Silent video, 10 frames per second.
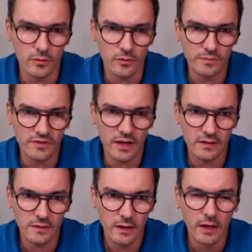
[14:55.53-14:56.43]

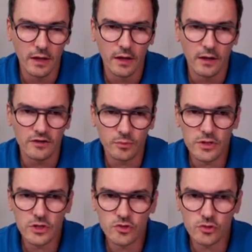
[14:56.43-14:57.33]
website, it's
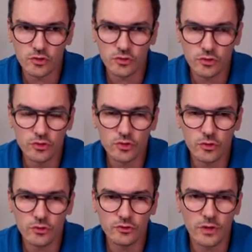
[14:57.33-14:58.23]
pretty
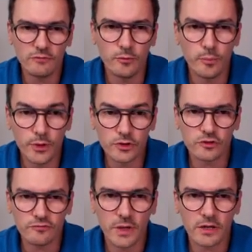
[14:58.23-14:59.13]
usual to have a
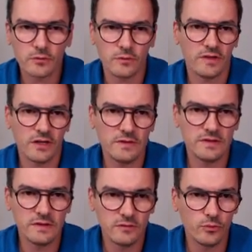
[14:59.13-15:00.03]
bunch of
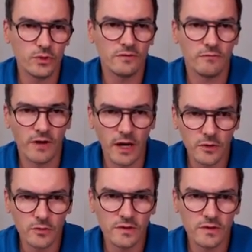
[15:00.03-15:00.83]
microservices with various